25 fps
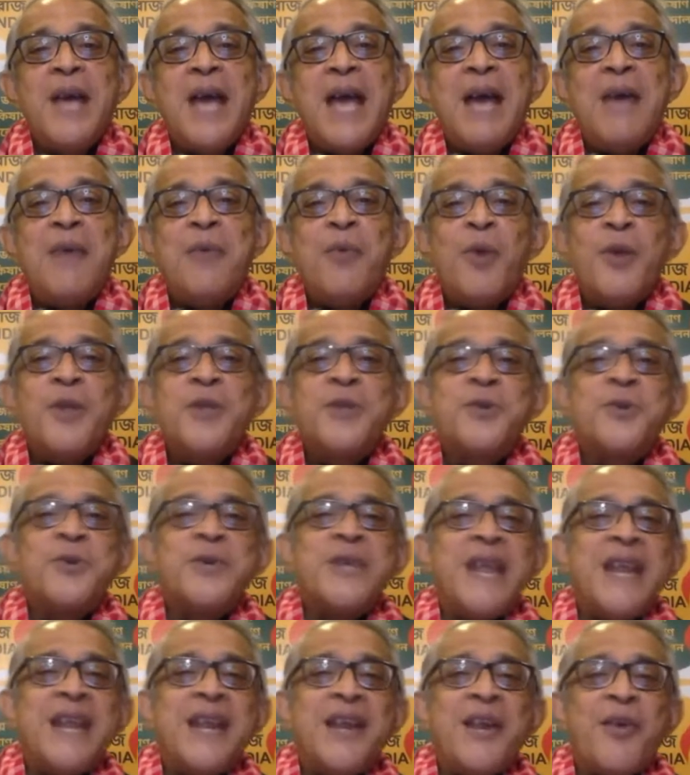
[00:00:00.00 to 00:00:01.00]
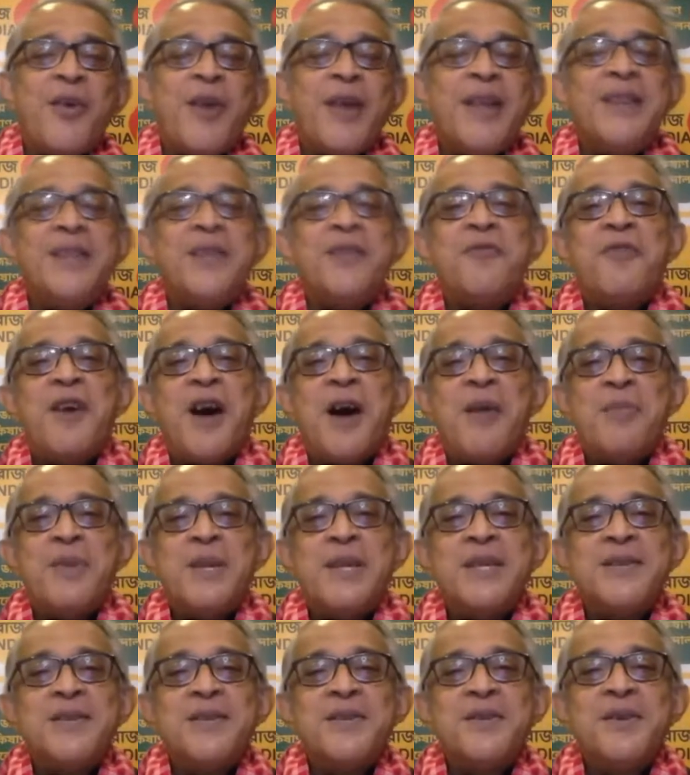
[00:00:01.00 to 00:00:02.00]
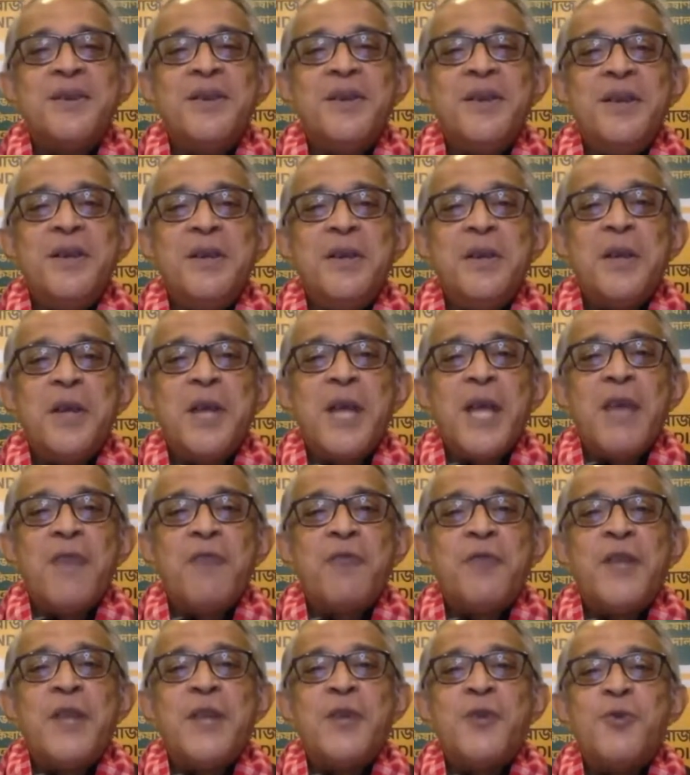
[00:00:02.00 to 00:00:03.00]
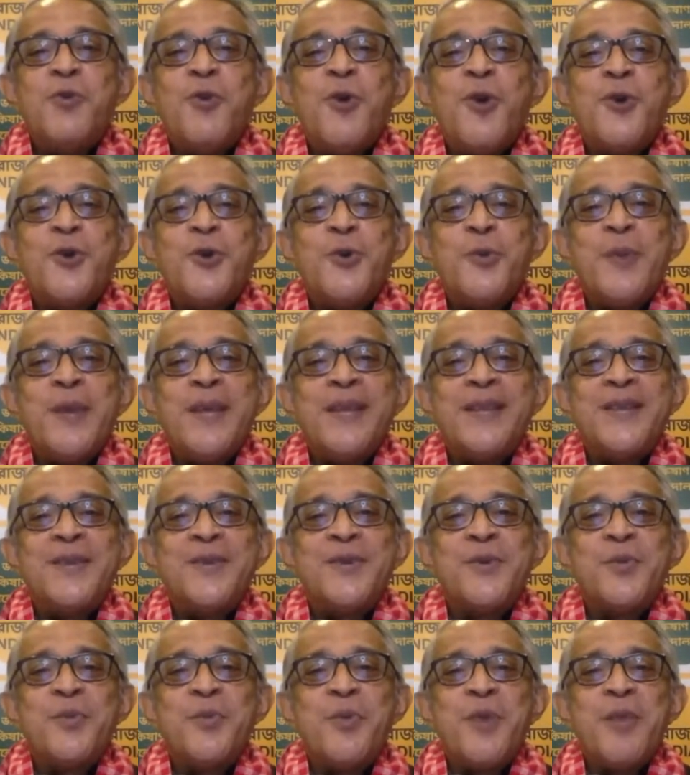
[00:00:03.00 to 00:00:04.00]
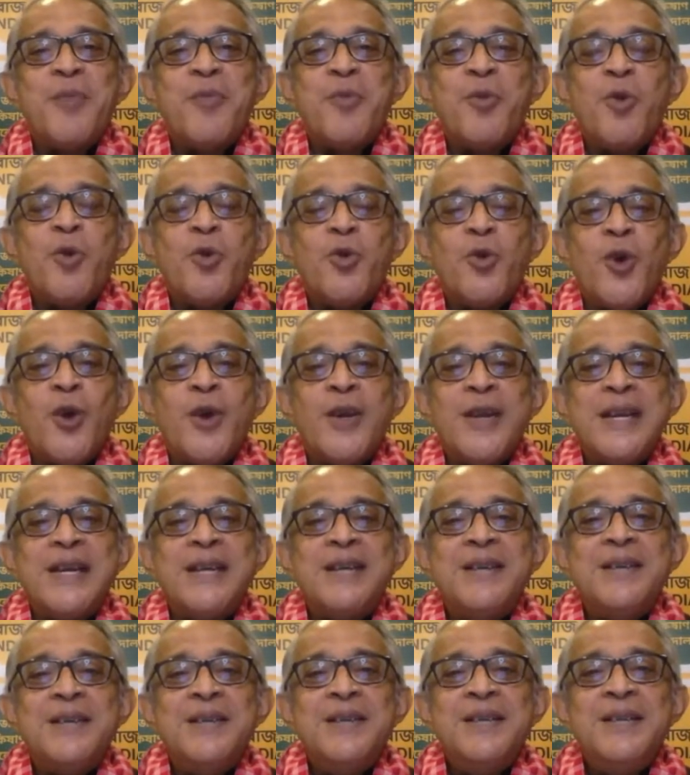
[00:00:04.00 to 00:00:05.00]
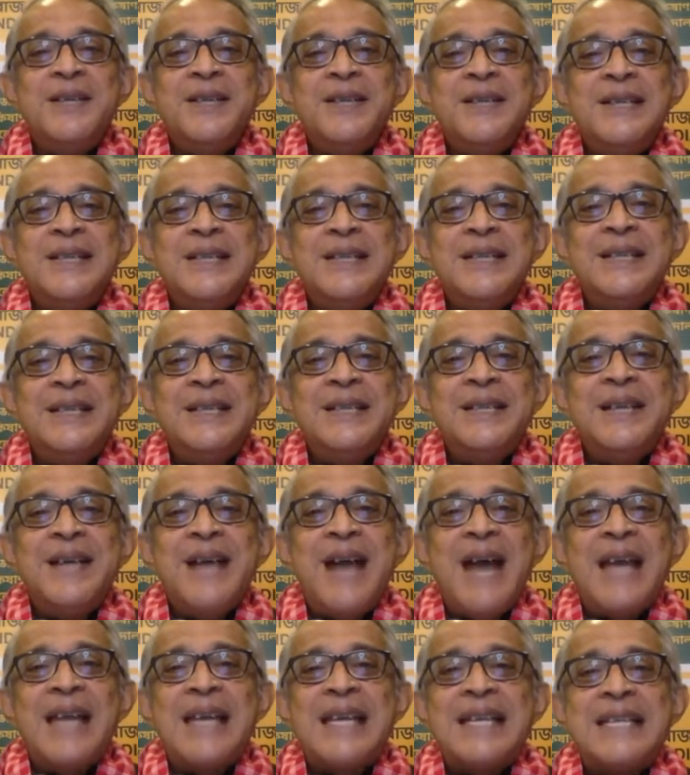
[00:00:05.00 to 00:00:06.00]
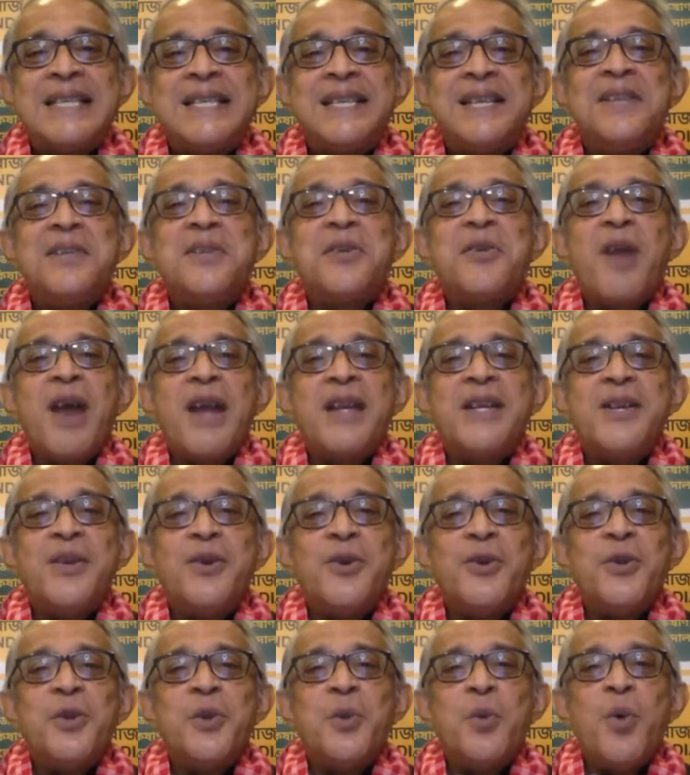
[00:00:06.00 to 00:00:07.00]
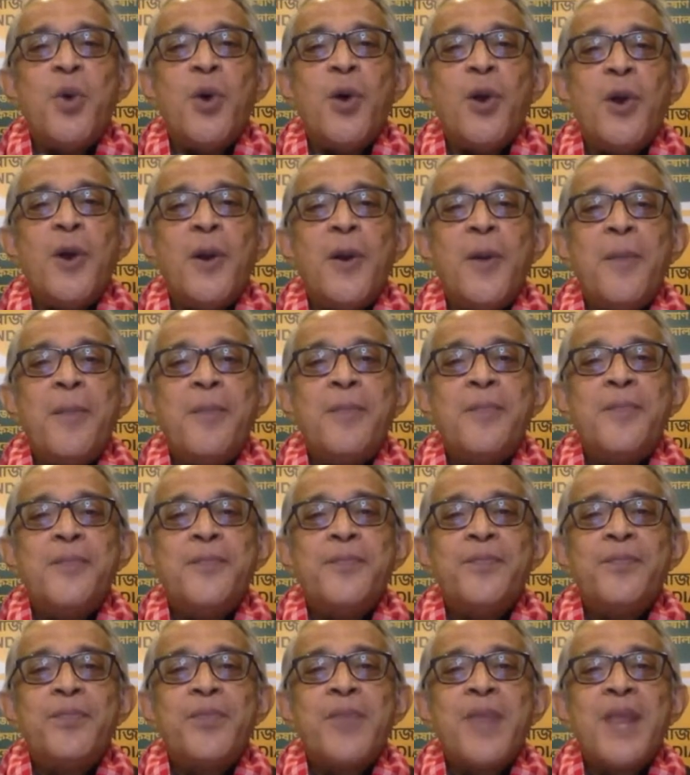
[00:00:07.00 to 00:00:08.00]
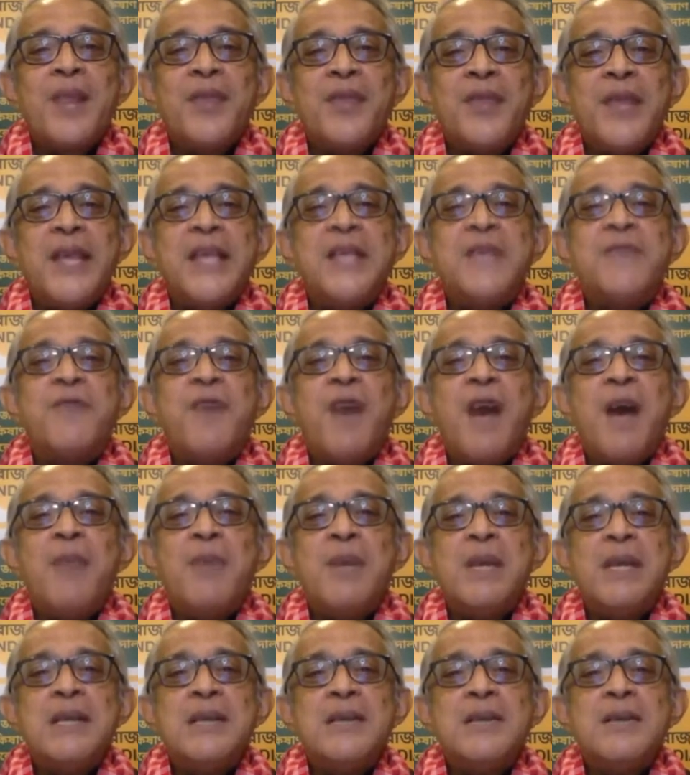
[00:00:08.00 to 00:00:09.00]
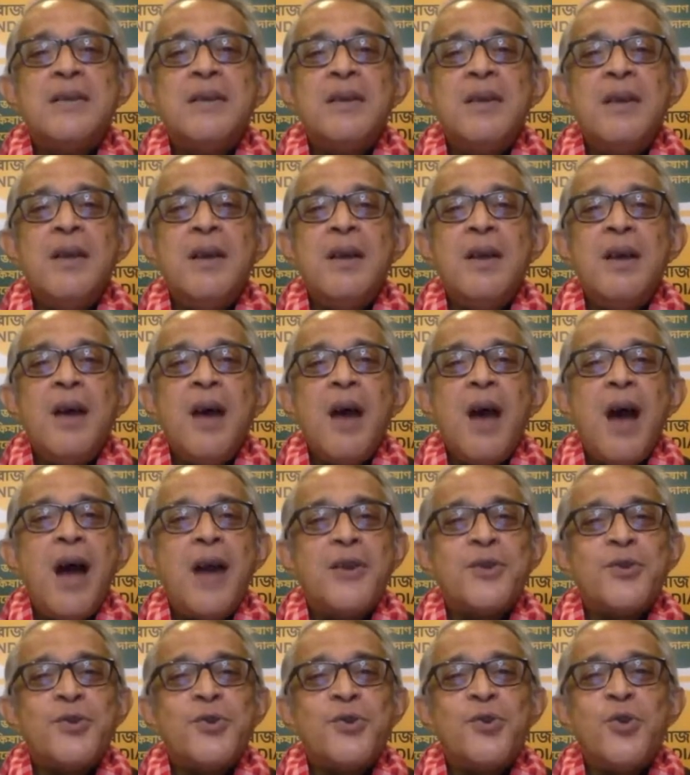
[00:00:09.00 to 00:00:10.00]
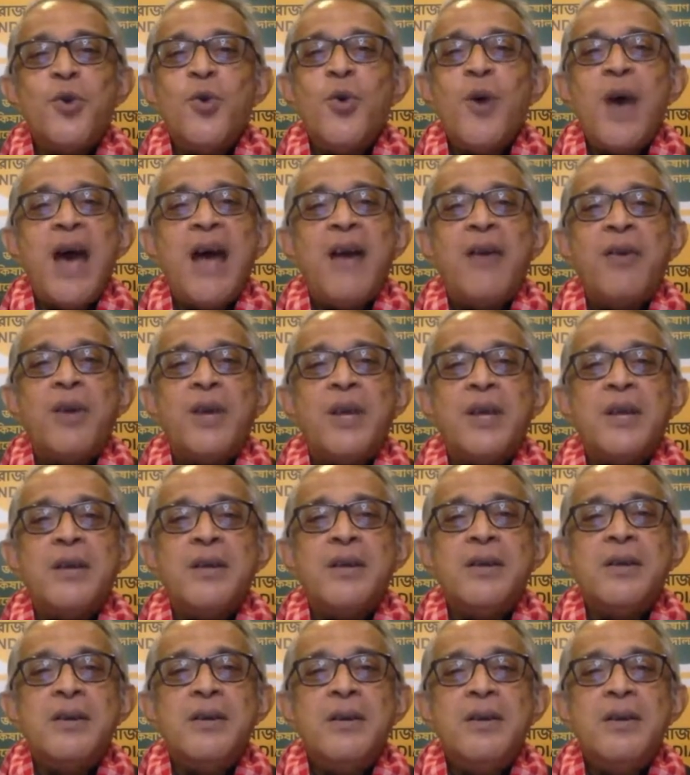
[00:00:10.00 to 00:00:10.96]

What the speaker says: and wants to denigrate the farmers if they do not obey the Supreme Court order. I can see the writing on the wall. These farmers are so arrogant,